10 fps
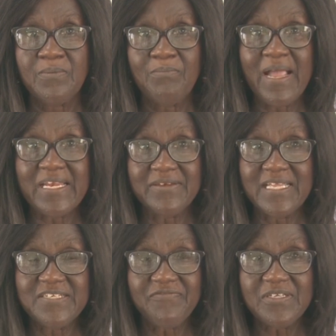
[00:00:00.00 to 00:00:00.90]

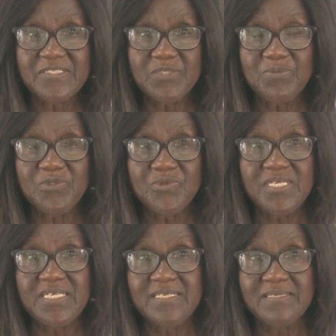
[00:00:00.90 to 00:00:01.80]
the differences
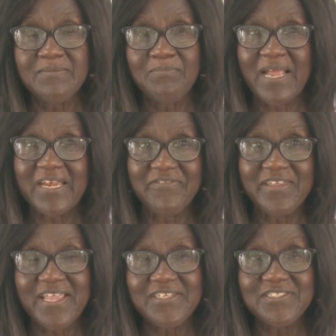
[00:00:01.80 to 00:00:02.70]
between
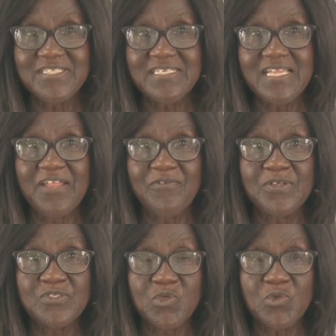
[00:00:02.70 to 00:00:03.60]
magnification and
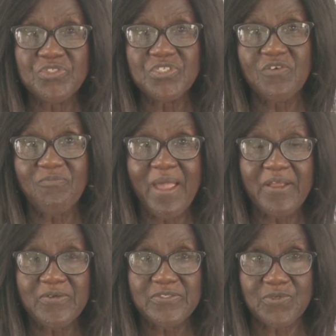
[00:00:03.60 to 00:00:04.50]
resolution of
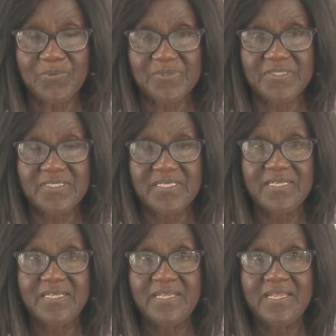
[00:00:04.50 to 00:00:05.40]
microscopes
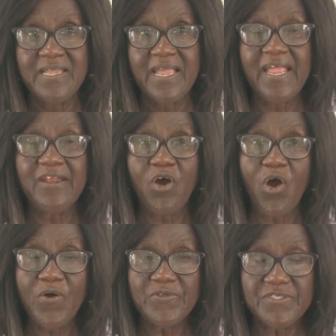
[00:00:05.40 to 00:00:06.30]
and
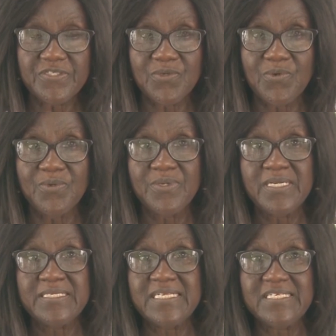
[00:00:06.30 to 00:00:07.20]
also
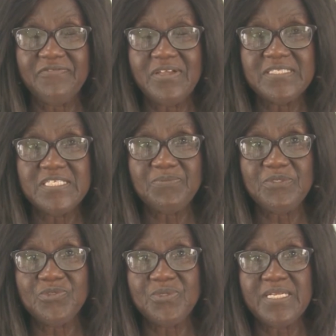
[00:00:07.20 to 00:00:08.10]
the differences
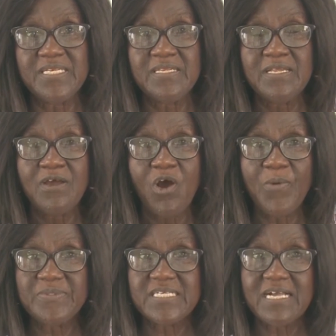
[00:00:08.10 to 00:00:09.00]
between
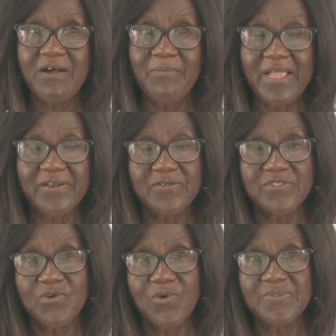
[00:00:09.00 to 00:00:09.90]
optical
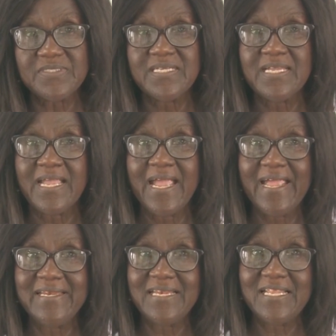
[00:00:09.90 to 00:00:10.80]
microscopes
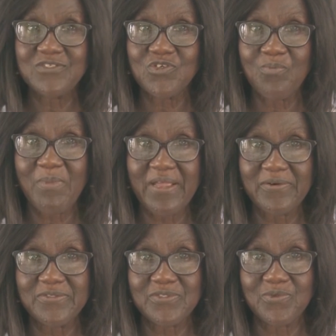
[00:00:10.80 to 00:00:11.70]
and electron
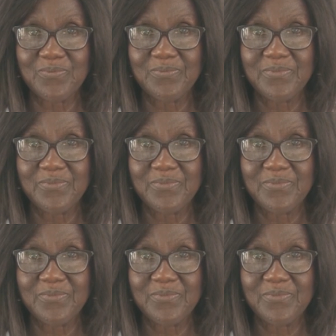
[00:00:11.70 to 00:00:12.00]
microscope.